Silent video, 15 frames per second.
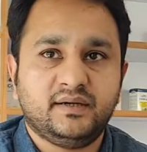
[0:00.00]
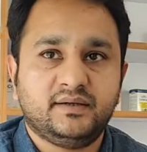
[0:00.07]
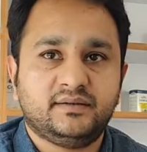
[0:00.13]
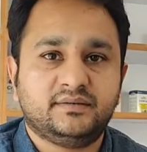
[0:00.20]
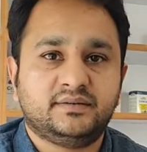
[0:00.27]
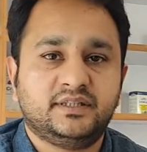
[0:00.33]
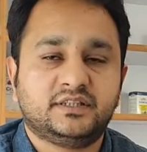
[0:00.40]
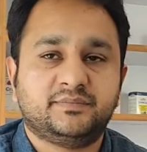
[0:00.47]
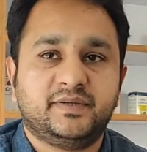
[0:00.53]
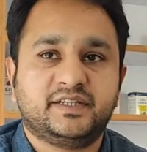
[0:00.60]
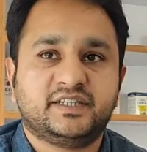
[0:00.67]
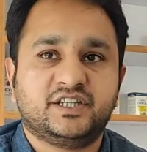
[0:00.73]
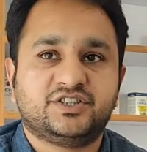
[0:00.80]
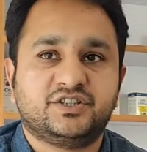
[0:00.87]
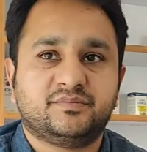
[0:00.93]
This
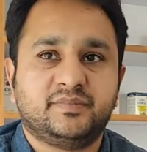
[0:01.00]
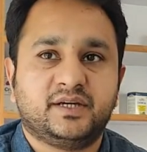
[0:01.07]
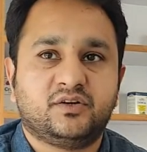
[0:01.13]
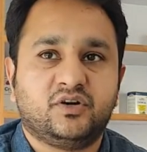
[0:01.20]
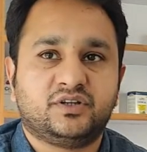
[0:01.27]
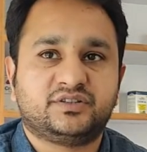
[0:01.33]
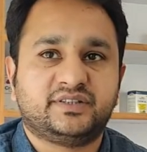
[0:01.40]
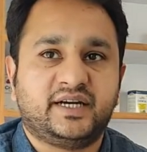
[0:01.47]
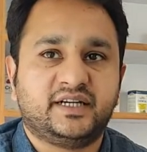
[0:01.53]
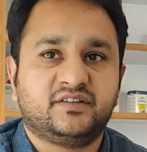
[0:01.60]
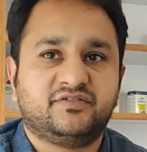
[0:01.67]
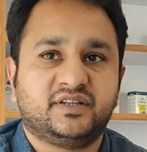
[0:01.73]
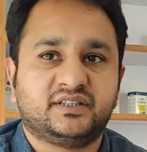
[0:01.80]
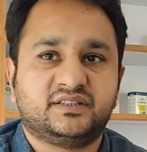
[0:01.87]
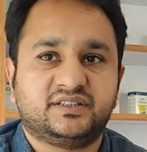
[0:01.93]
medication may cause side
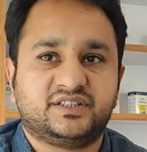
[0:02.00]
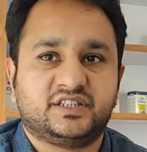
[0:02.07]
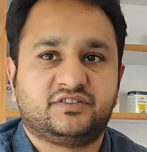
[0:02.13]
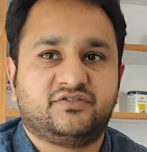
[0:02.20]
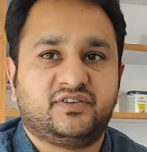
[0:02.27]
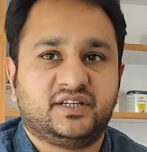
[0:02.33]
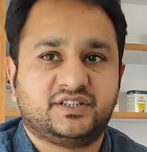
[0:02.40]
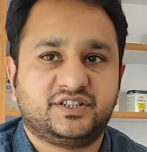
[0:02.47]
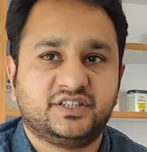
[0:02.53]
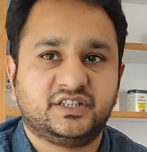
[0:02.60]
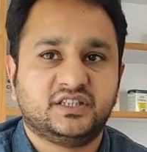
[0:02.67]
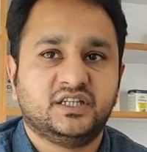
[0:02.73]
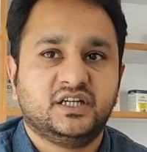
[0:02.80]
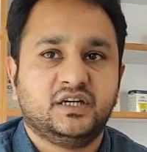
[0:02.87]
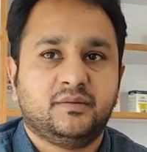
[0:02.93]
effects such as
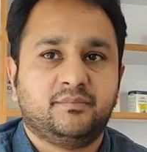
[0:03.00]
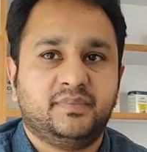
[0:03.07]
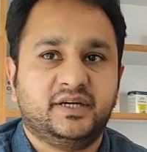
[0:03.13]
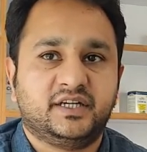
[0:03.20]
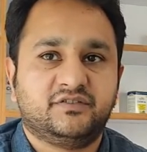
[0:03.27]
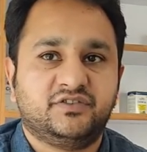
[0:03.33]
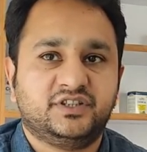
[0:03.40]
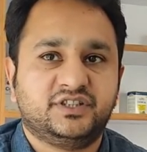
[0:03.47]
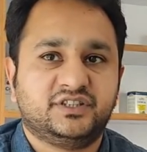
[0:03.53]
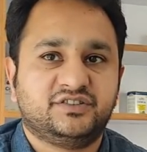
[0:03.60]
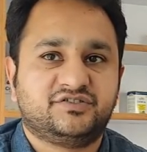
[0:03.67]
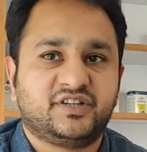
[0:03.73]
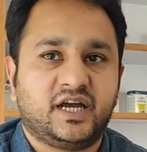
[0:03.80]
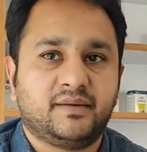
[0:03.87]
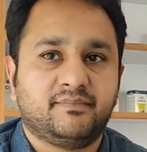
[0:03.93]
flushing, blurred
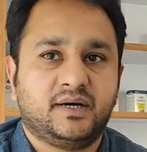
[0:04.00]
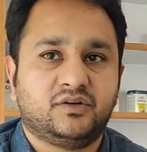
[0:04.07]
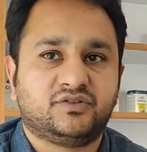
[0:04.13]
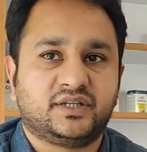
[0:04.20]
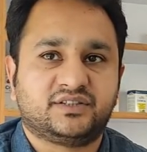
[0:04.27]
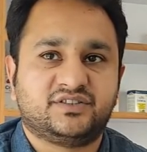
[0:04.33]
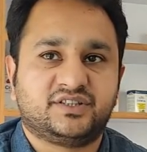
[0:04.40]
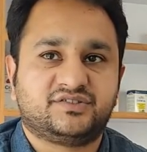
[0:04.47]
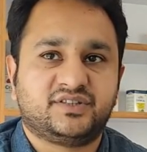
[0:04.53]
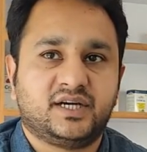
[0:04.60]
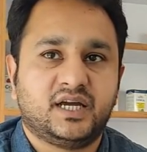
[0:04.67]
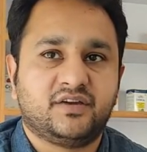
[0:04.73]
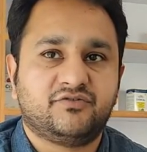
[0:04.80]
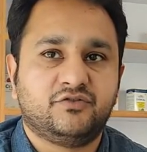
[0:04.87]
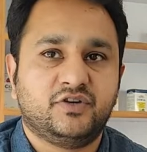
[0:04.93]
vision, dry mouth,
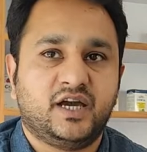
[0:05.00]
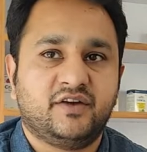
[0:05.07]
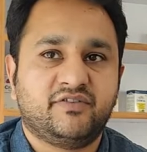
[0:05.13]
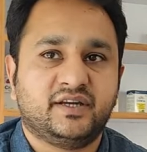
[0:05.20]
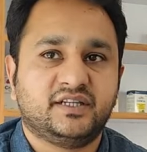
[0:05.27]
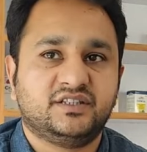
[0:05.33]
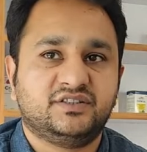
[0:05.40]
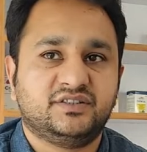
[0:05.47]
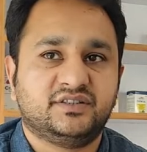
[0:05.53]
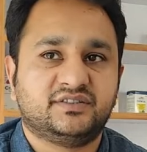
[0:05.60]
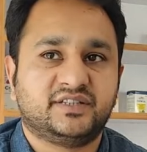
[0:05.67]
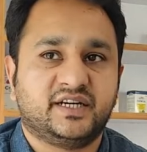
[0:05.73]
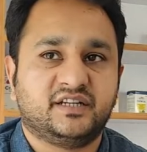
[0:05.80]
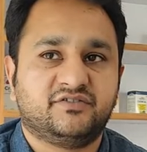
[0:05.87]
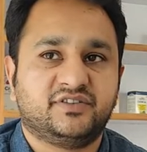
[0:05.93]
etc. If you have any
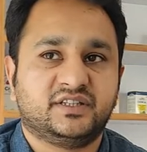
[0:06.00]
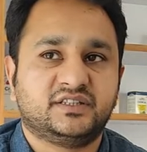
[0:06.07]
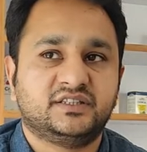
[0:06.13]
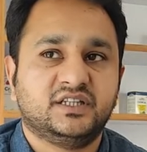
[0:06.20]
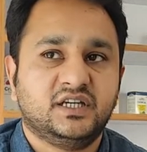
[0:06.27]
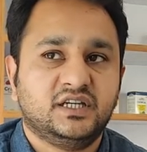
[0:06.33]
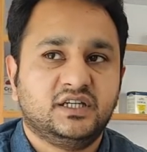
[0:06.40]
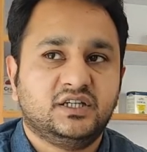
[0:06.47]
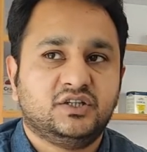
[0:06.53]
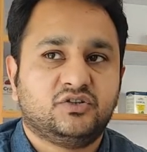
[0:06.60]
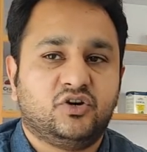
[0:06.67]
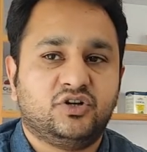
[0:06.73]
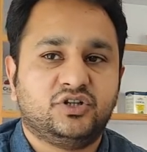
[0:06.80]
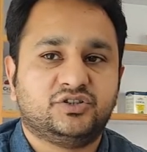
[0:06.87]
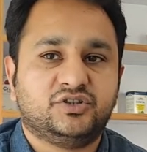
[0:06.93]
serious side effects,
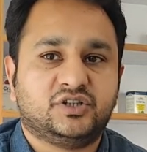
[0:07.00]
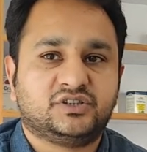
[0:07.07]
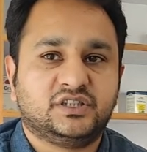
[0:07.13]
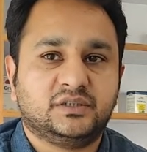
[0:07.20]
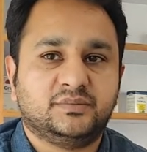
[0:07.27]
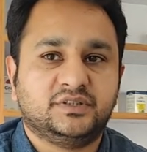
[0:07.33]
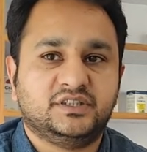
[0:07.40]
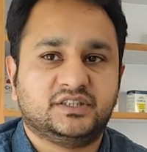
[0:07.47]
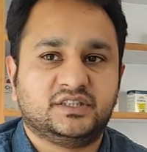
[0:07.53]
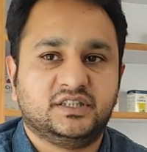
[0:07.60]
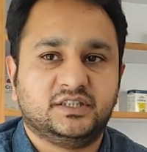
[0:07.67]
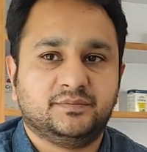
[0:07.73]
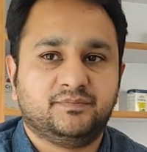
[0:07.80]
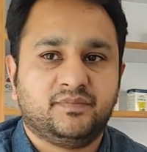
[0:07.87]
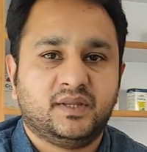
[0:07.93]
call your doctor
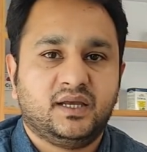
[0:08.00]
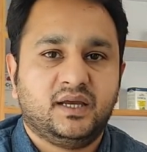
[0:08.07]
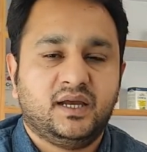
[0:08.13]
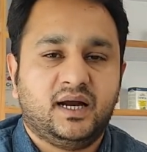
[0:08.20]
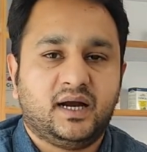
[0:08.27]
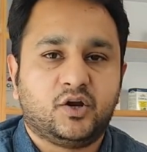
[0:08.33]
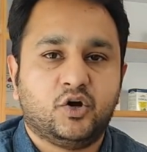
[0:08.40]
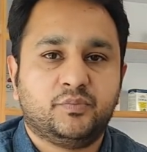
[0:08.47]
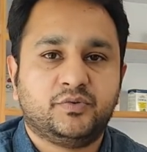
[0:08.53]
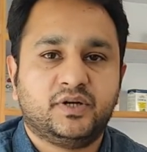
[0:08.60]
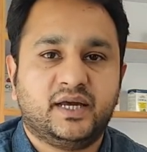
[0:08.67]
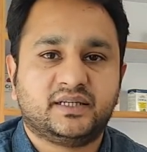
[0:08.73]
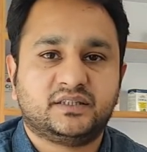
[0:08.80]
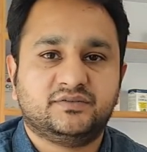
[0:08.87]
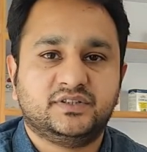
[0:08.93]
immediately. I hope you
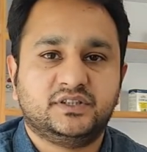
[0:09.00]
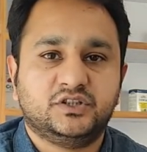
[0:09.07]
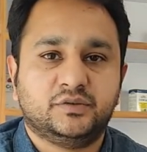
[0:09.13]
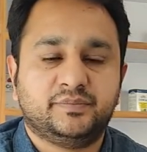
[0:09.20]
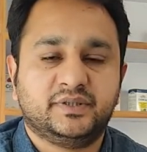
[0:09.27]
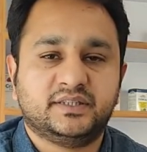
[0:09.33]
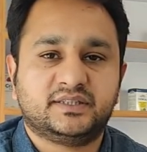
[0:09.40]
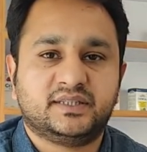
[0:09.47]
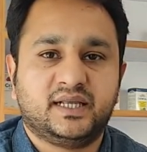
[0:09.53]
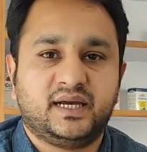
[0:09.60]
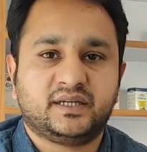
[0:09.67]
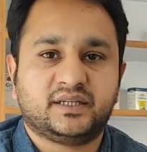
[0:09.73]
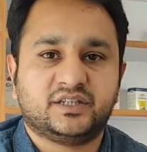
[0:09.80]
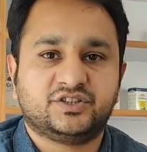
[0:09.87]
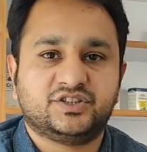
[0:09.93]
like the video. Please
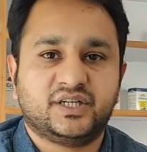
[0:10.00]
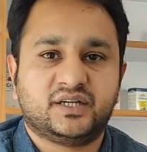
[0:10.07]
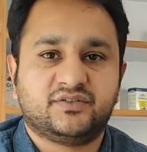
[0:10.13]
like and share